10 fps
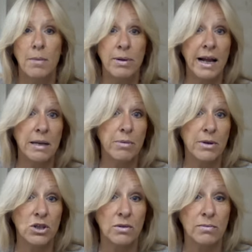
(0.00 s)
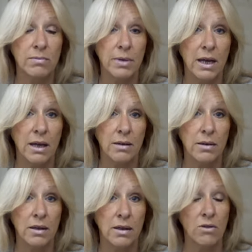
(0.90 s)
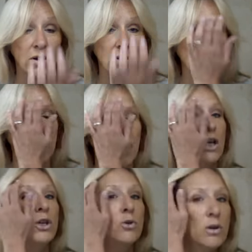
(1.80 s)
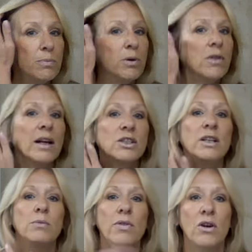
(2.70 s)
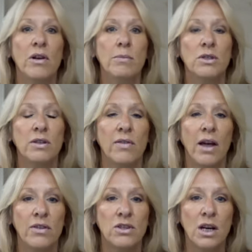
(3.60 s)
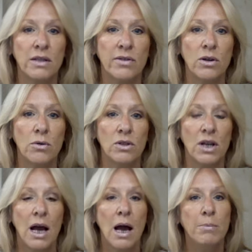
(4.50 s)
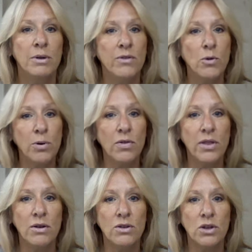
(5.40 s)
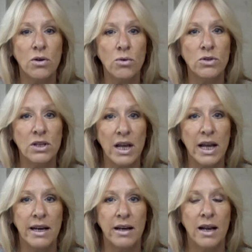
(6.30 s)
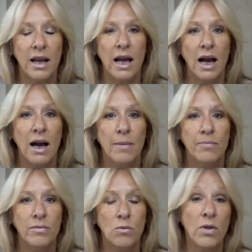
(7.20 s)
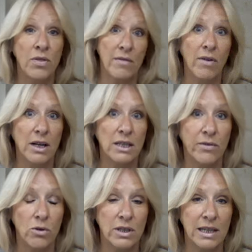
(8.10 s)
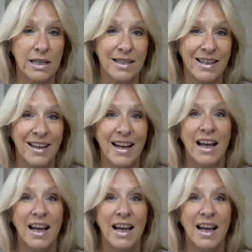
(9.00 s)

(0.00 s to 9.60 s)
planning permission being granted, you can put that in with the agreement of the other side, of course. But if you put those clauses in with the advice of your solicitor,